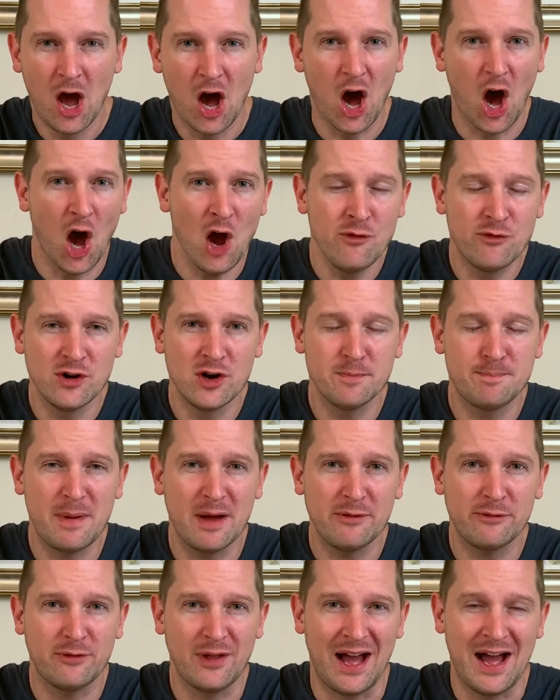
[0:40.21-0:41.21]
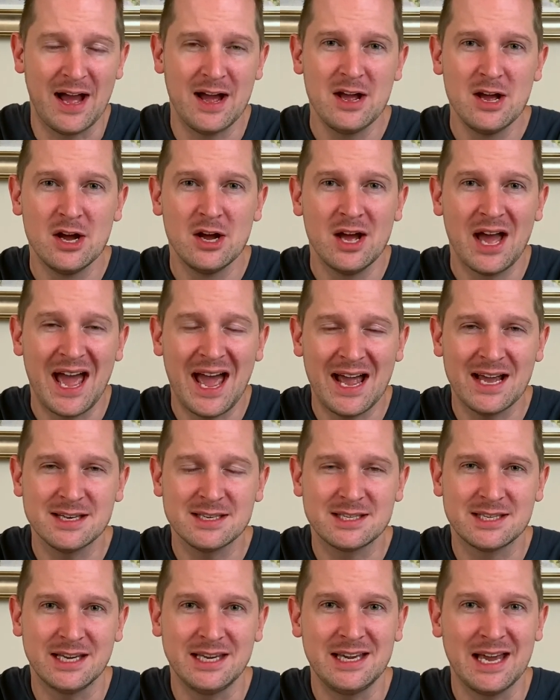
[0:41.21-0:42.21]
Over and above that,
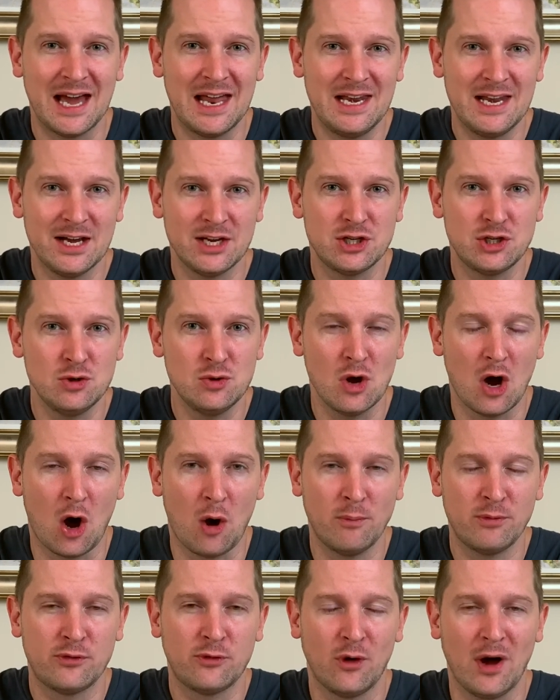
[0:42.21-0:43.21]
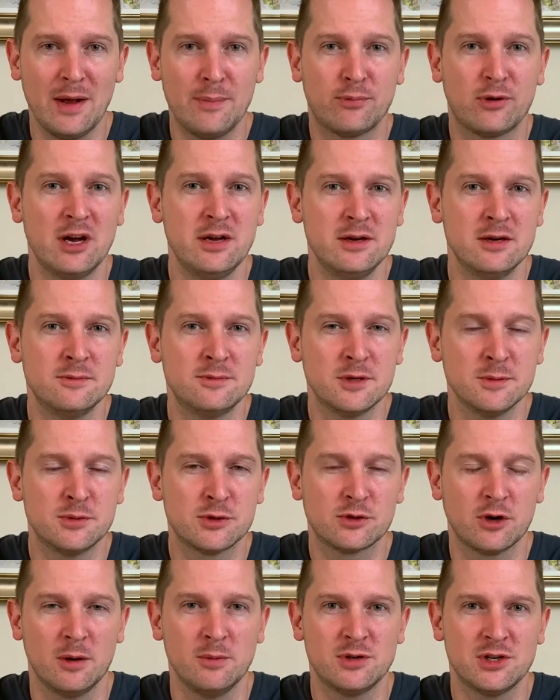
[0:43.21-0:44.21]
Etsy, unless you opt for a premium
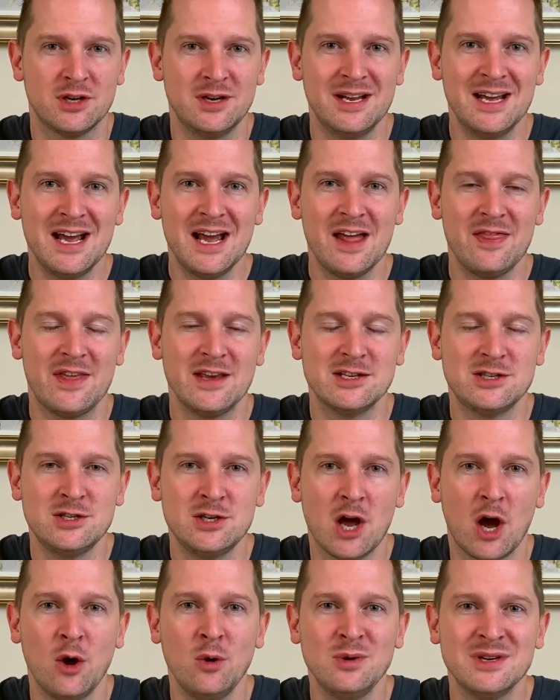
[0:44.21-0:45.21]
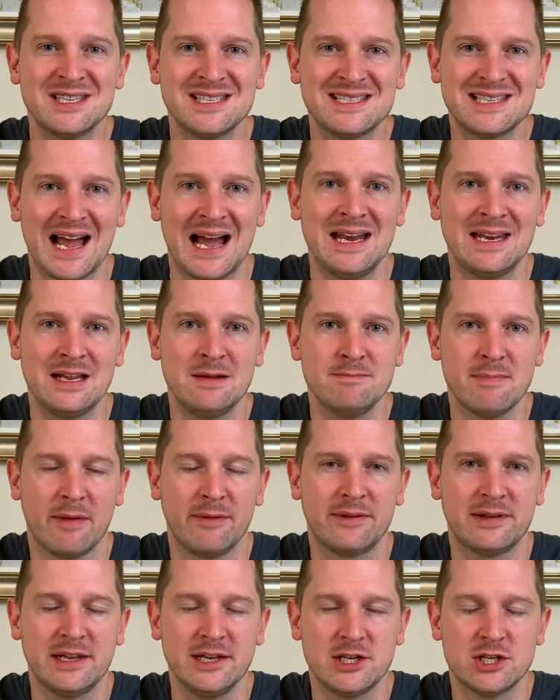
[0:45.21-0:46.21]
subscription, there's no standing
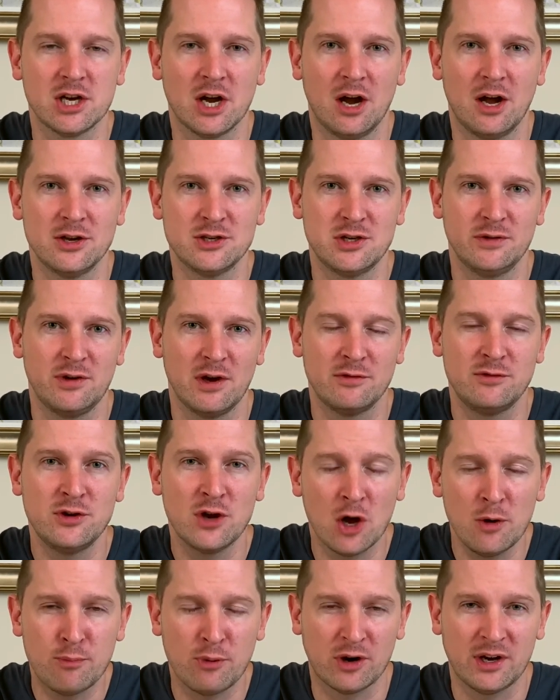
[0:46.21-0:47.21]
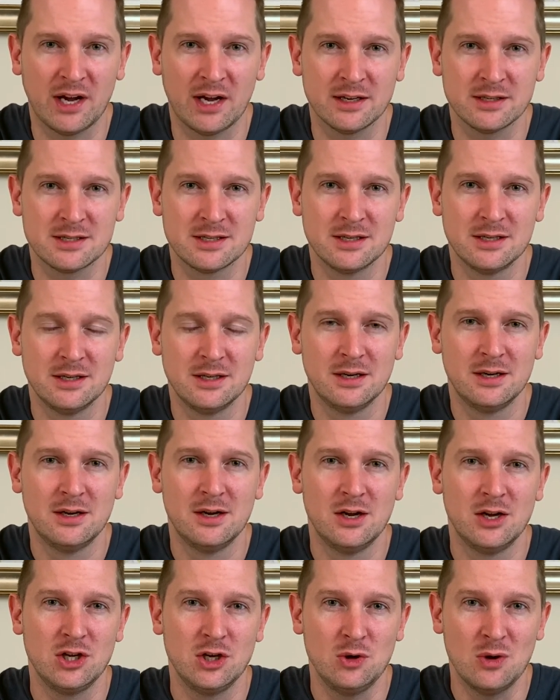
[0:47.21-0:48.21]
monthly charge. So if you have no product,
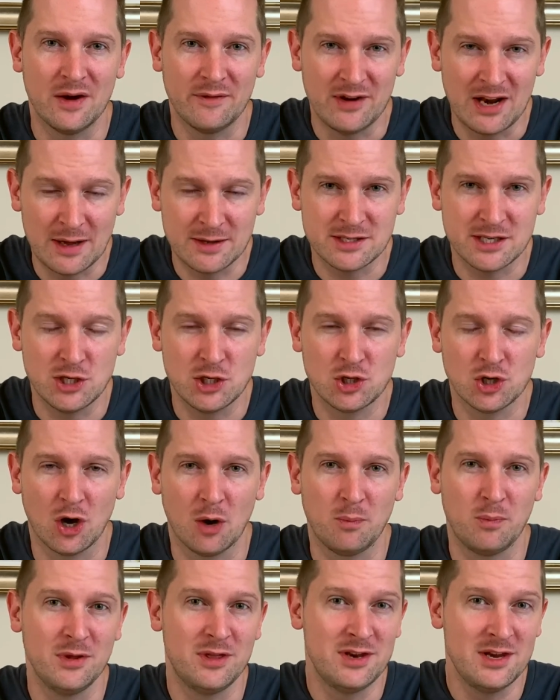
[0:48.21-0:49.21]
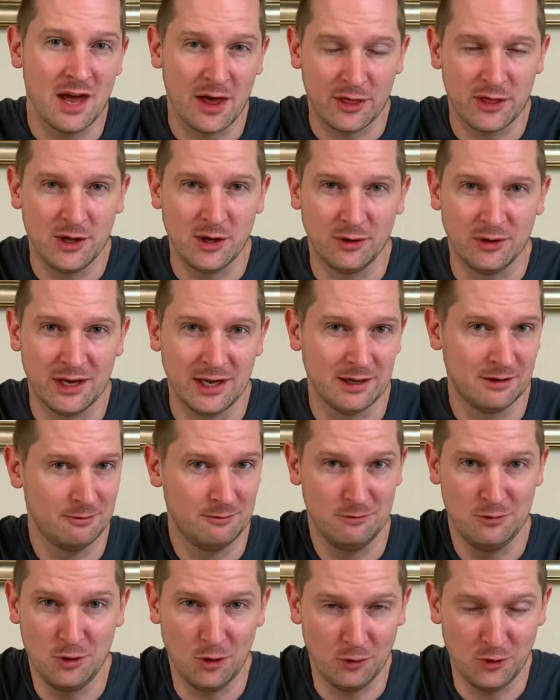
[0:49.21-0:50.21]
you have an Etsy shop with nothing on it,
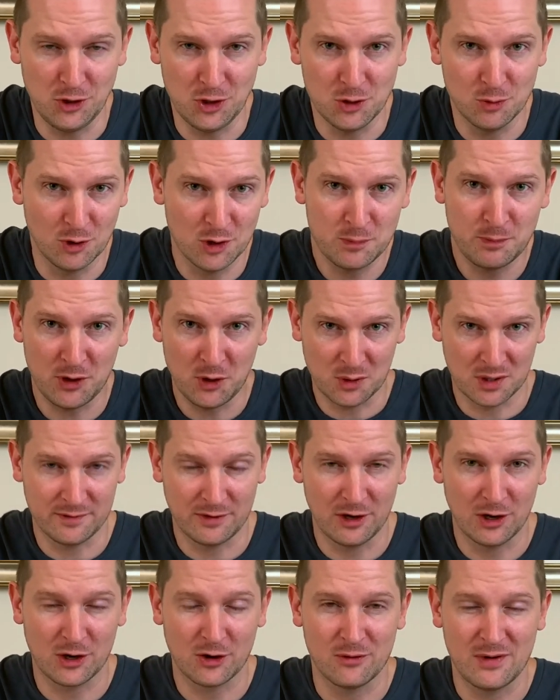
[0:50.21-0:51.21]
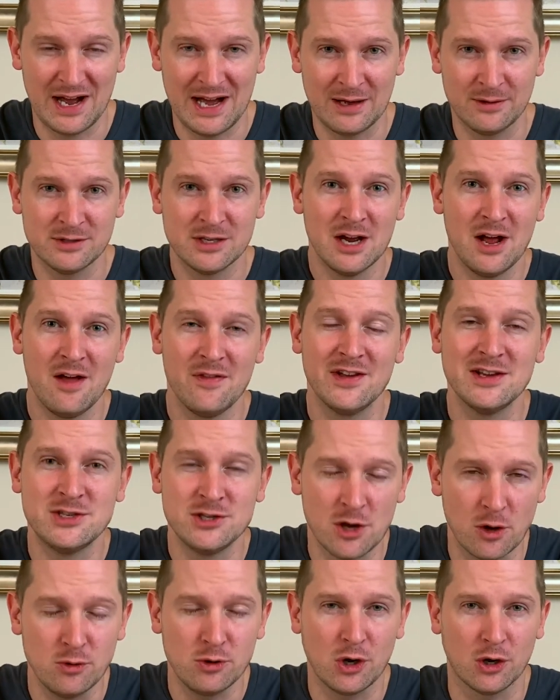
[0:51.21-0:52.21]
not that you would, but you want to have a look around, there's
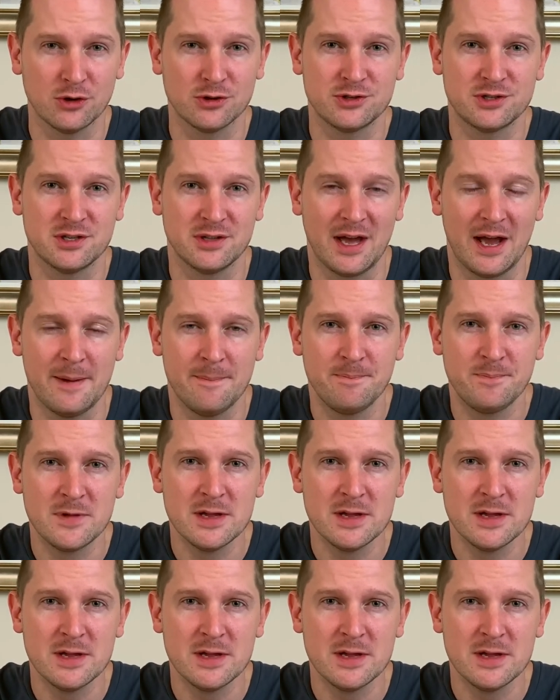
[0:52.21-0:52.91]
no cost to that.